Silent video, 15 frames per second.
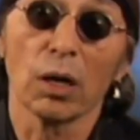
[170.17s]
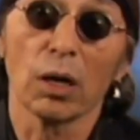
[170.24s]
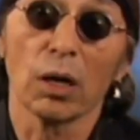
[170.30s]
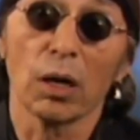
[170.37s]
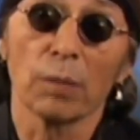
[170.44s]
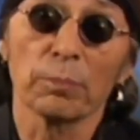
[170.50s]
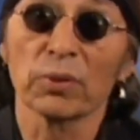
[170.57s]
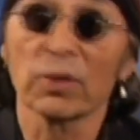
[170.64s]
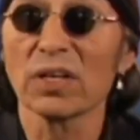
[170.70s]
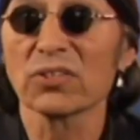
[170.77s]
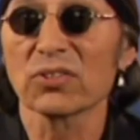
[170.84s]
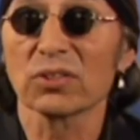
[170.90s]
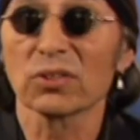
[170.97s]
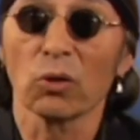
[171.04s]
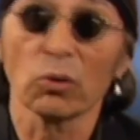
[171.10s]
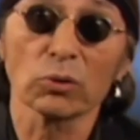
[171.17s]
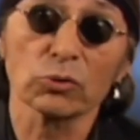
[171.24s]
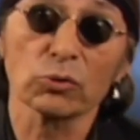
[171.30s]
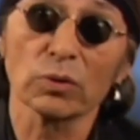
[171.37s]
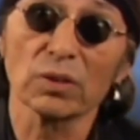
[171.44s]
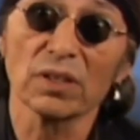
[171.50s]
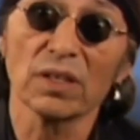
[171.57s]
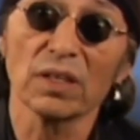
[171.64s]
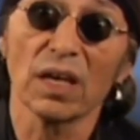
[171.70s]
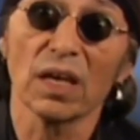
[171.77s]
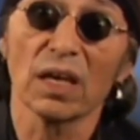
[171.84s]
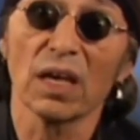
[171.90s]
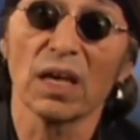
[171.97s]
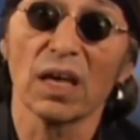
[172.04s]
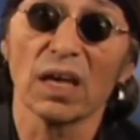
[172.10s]
oppressed culturally,
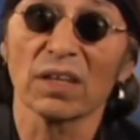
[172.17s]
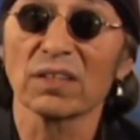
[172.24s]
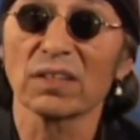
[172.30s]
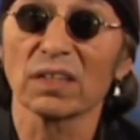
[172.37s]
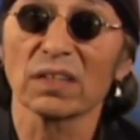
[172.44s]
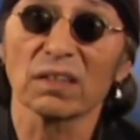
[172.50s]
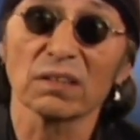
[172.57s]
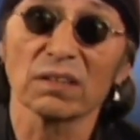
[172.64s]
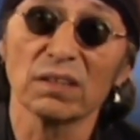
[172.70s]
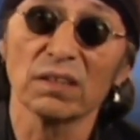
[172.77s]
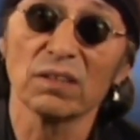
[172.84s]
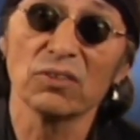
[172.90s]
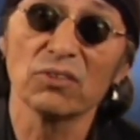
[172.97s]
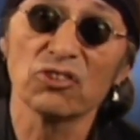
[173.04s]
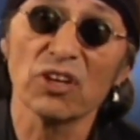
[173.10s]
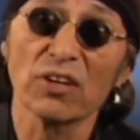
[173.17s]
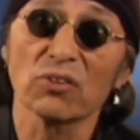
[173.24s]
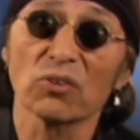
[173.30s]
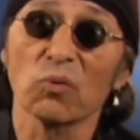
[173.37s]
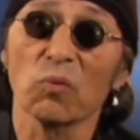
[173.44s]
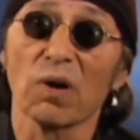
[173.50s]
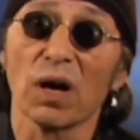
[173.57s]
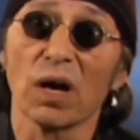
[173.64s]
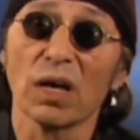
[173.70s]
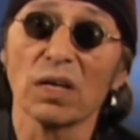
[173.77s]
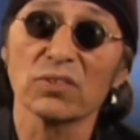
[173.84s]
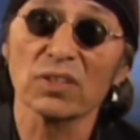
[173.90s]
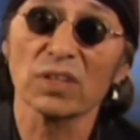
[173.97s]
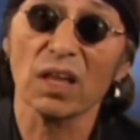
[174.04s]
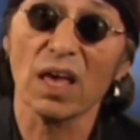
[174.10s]
ethnically, gender
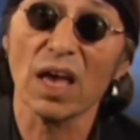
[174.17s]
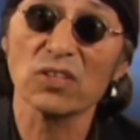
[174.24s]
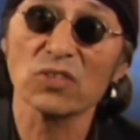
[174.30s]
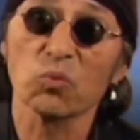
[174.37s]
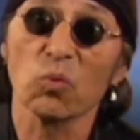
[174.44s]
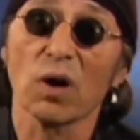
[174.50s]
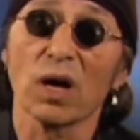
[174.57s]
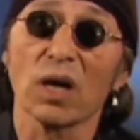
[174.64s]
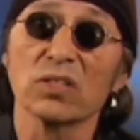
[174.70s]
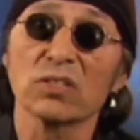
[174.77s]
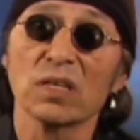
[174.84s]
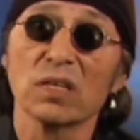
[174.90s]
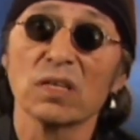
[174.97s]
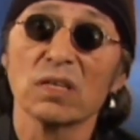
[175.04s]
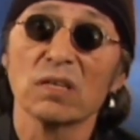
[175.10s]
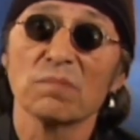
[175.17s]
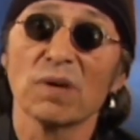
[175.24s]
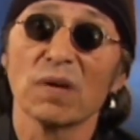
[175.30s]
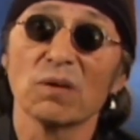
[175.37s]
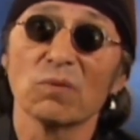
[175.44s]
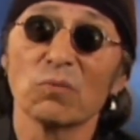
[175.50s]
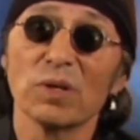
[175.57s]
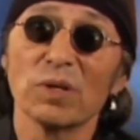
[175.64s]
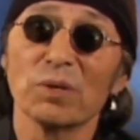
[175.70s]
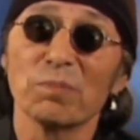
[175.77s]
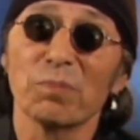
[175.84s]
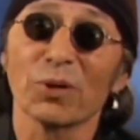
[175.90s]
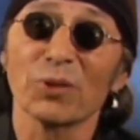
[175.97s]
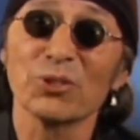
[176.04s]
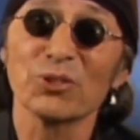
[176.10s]
wise, class wise, but we
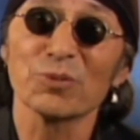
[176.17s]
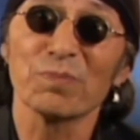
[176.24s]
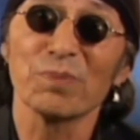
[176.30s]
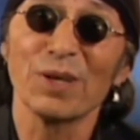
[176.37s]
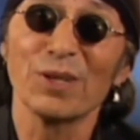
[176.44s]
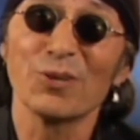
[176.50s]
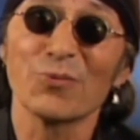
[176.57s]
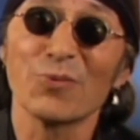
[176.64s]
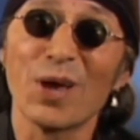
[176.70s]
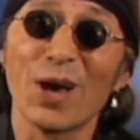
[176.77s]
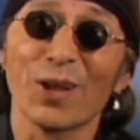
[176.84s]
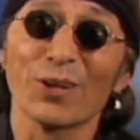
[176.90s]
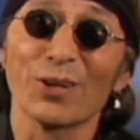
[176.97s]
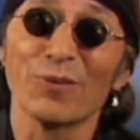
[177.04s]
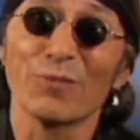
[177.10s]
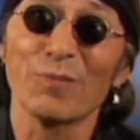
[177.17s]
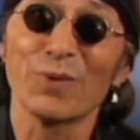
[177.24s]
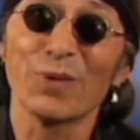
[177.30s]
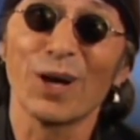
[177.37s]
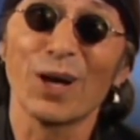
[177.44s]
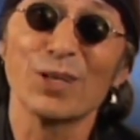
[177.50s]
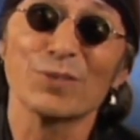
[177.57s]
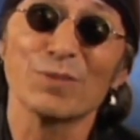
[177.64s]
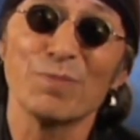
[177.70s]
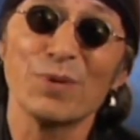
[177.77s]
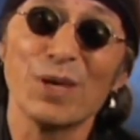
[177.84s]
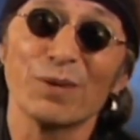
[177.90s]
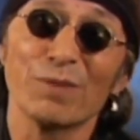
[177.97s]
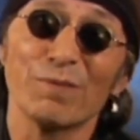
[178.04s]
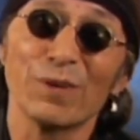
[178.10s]
participate in reality from the eyes of
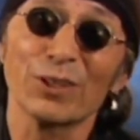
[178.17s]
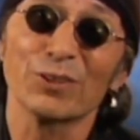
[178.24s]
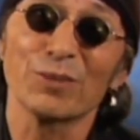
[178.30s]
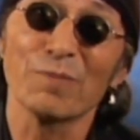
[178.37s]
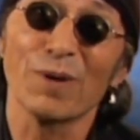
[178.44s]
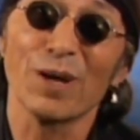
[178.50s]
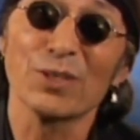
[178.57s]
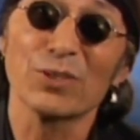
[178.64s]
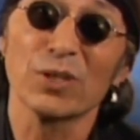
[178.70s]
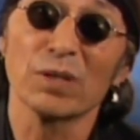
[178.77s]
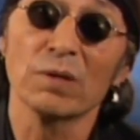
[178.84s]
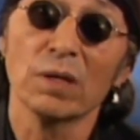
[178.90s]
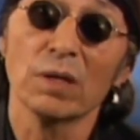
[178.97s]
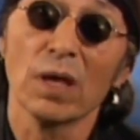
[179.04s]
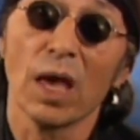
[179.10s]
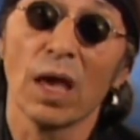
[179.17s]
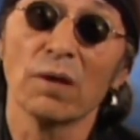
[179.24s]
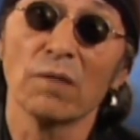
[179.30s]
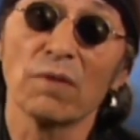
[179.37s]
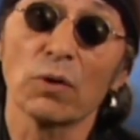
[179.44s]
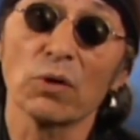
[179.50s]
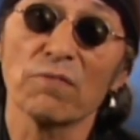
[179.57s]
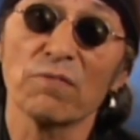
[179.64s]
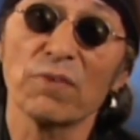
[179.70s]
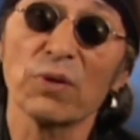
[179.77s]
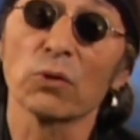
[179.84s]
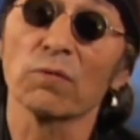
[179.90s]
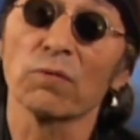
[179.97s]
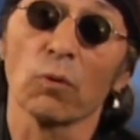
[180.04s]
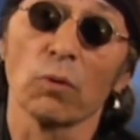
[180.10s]
being victimized and, and very
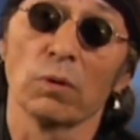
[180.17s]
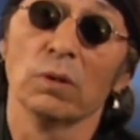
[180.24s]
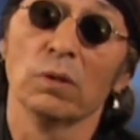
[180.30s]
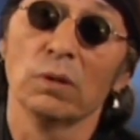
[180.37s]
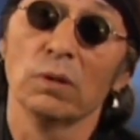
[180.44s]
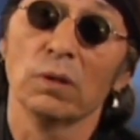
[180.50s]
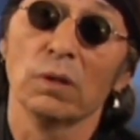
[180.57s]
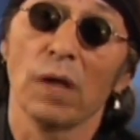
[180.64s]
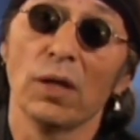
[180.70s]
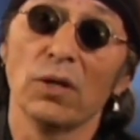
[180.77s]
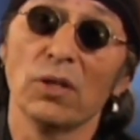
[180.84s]
fearful and